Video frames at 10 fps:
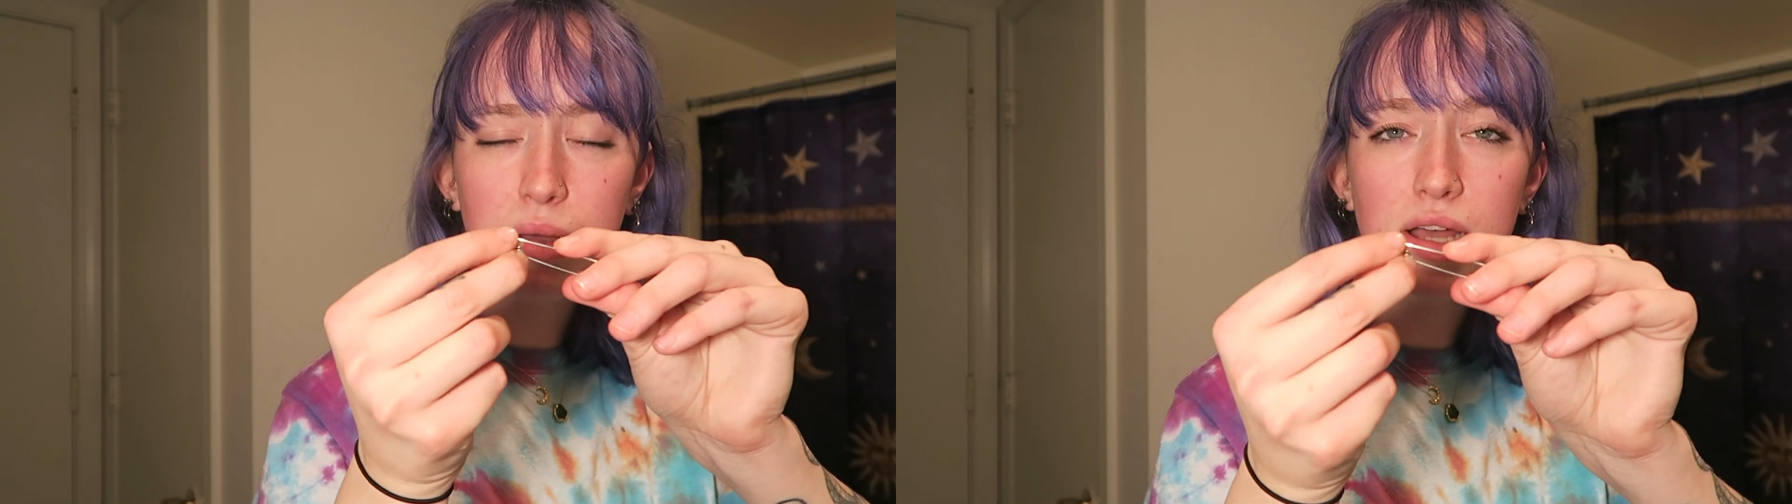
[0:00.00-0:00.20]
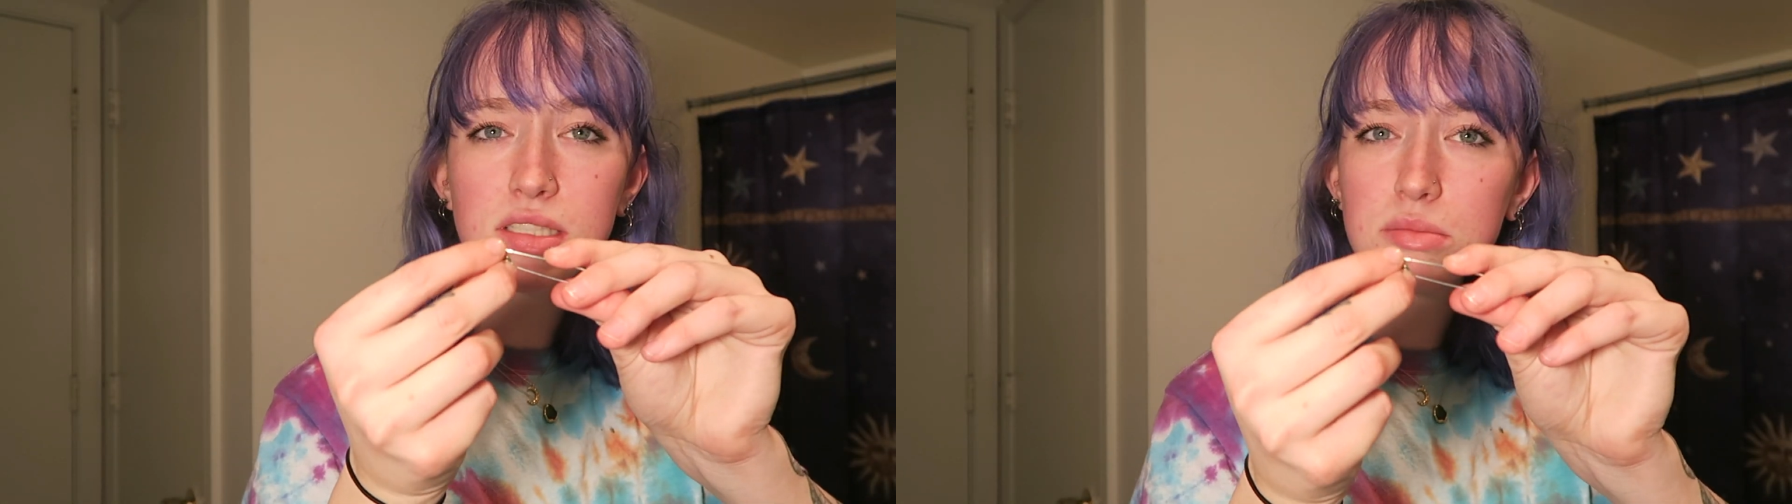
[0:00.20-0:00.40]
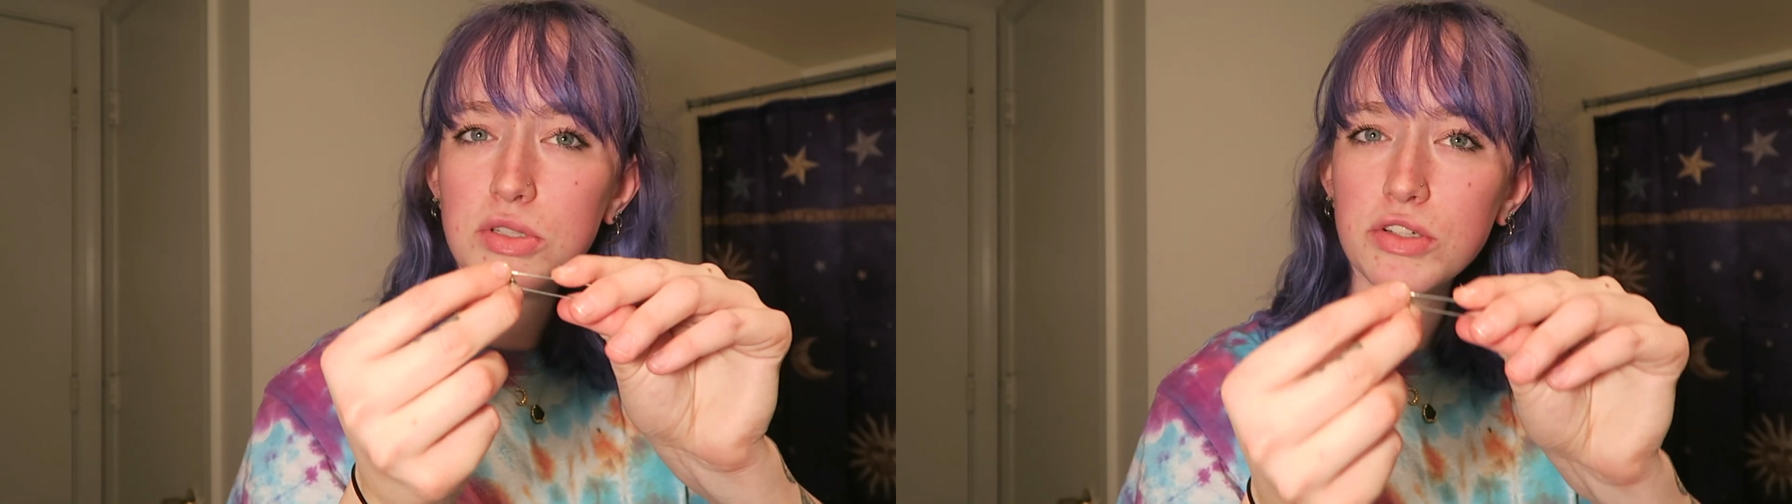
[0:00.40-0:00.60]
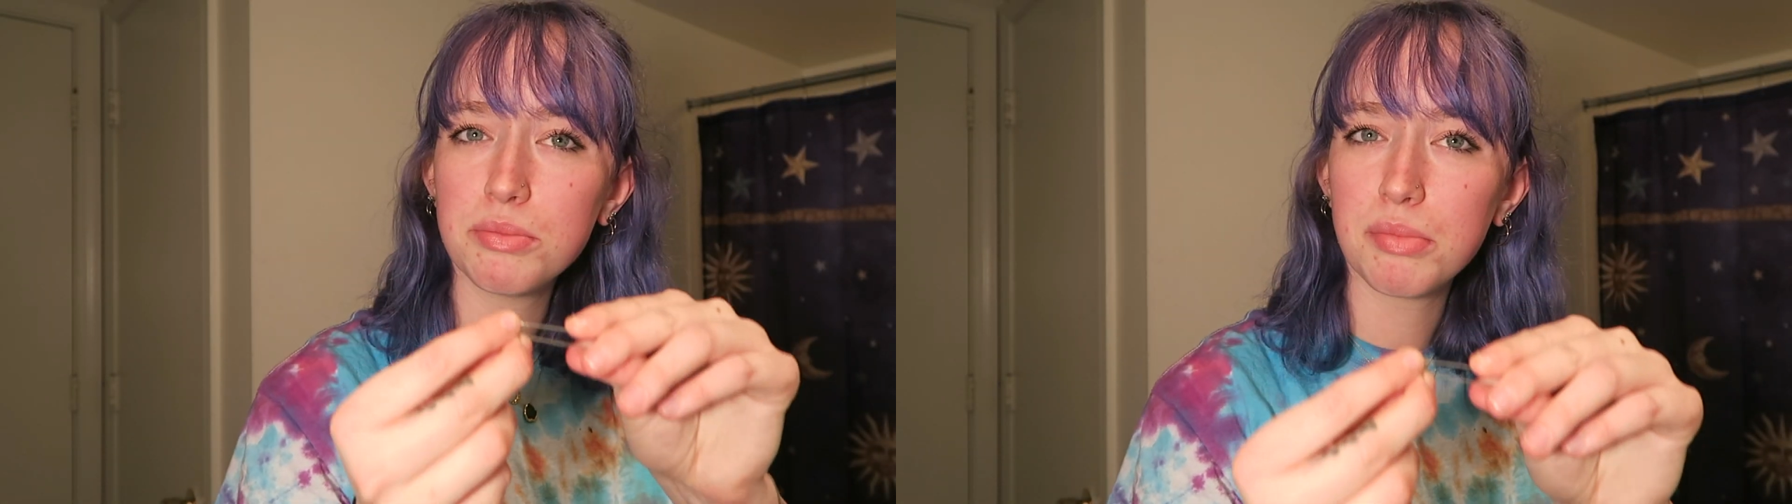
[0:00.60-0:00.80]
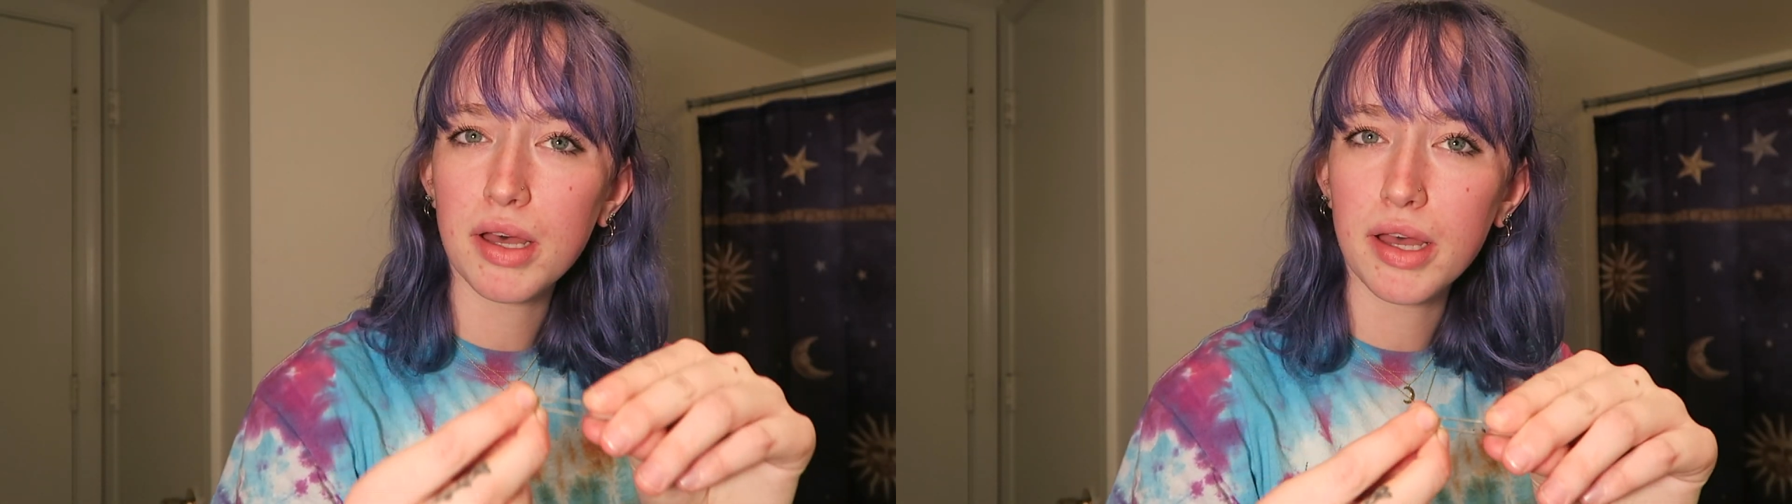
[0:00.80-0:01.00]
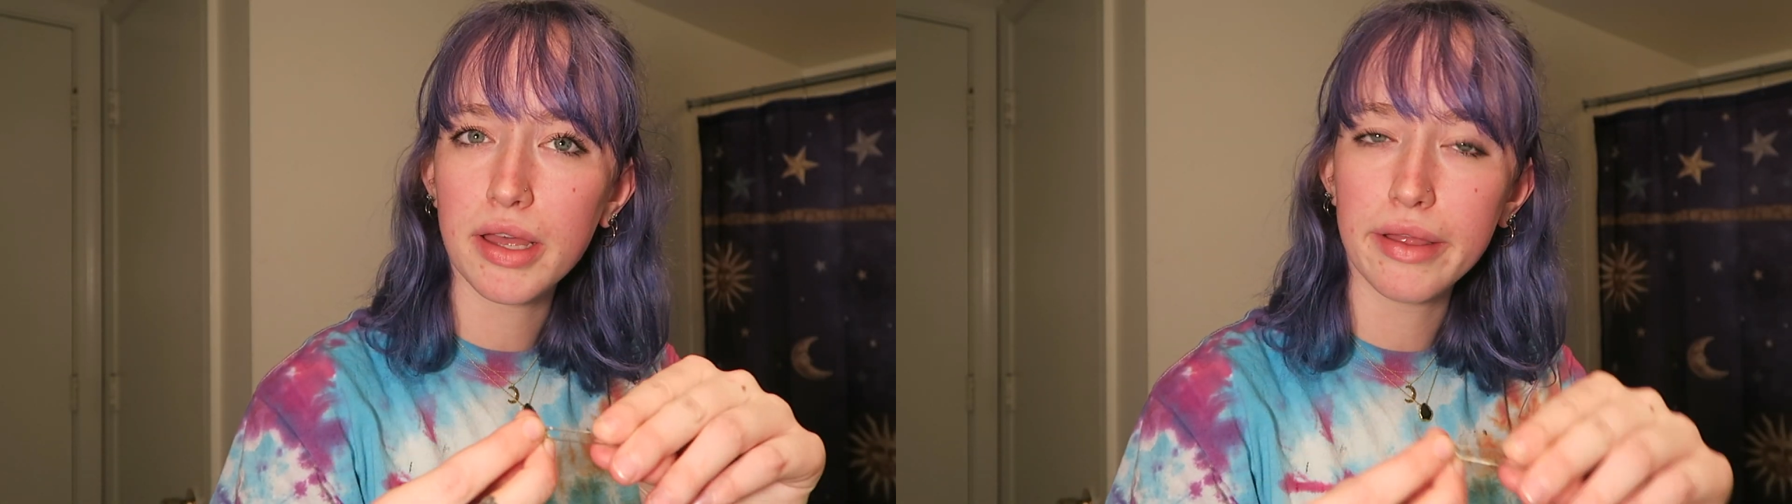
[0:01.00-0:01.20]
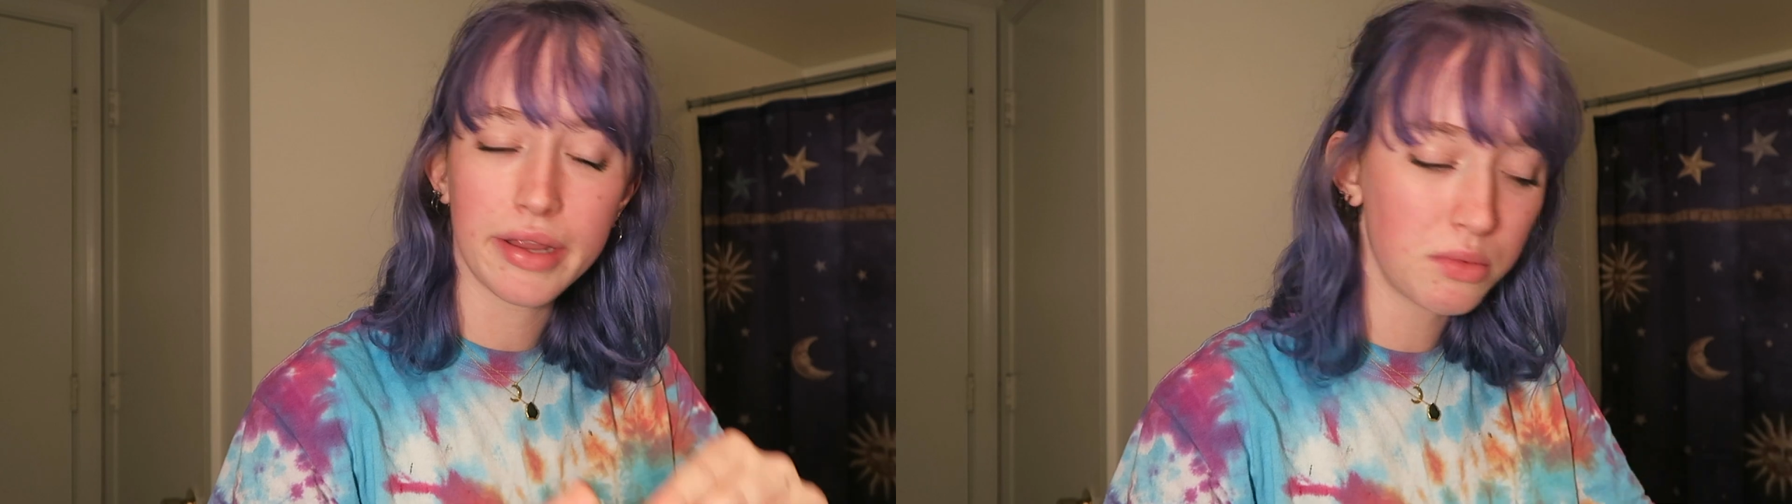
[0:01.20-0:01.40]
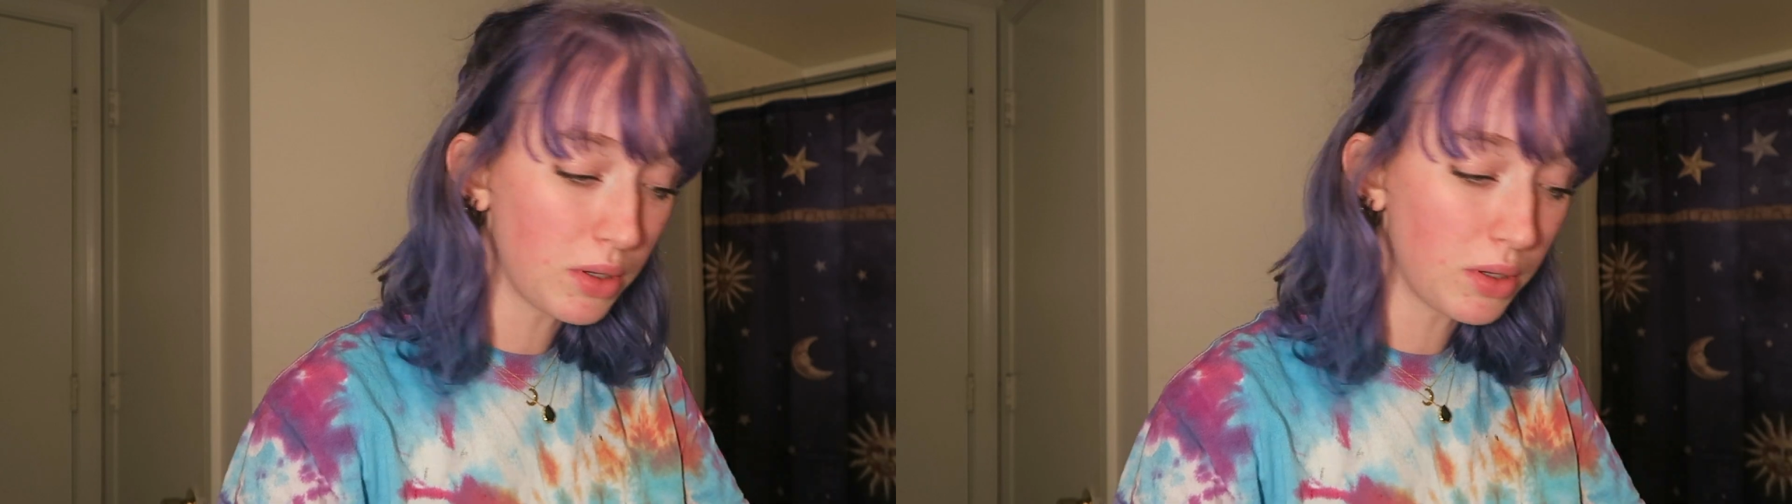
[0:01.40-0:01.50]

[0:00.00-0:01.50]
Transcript: possible, but it